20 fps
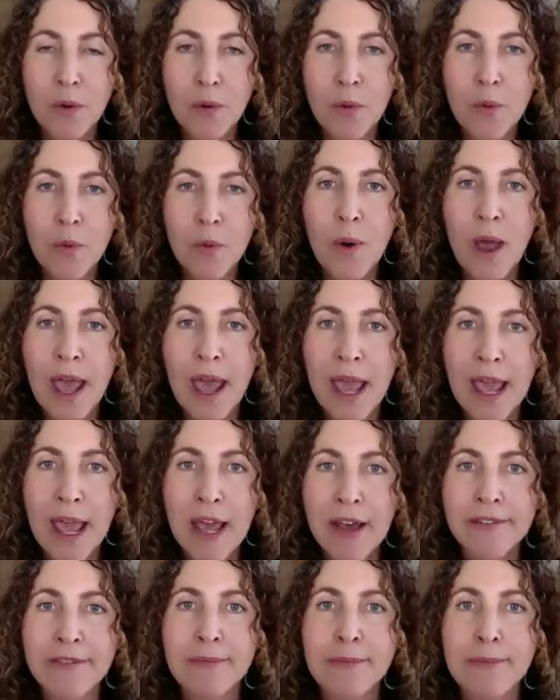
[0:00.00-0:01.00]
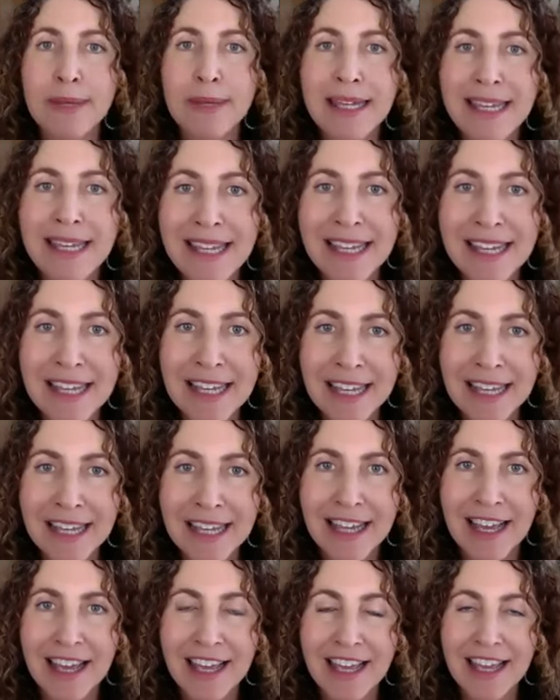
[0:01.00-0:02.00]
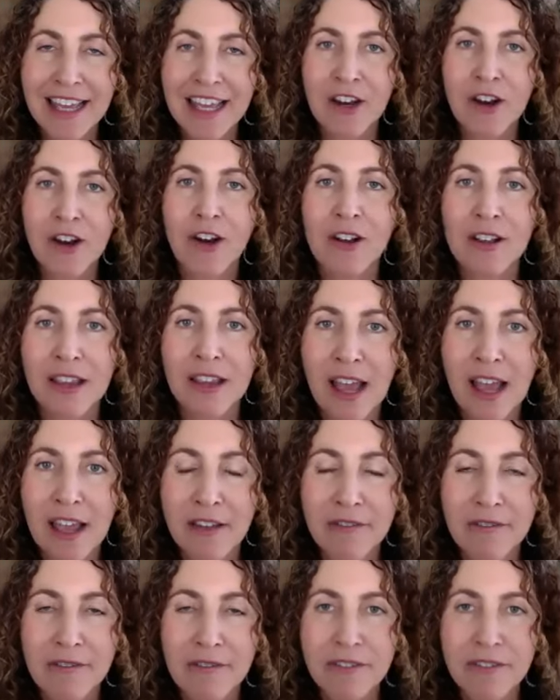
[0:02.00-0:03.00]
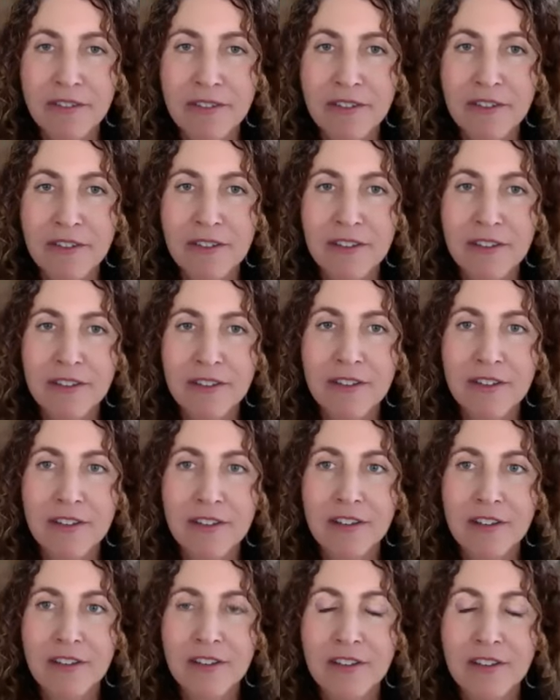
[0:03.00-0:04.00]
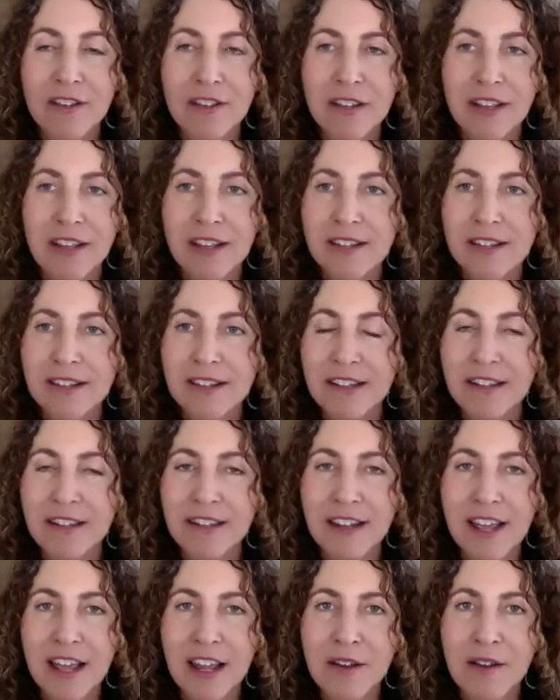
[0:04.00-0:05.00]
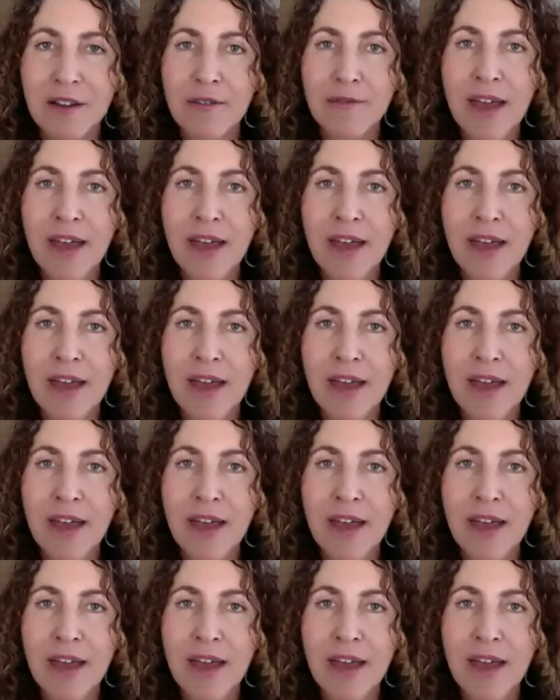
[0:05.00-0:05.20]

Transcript: way of being in our life. Is it, and a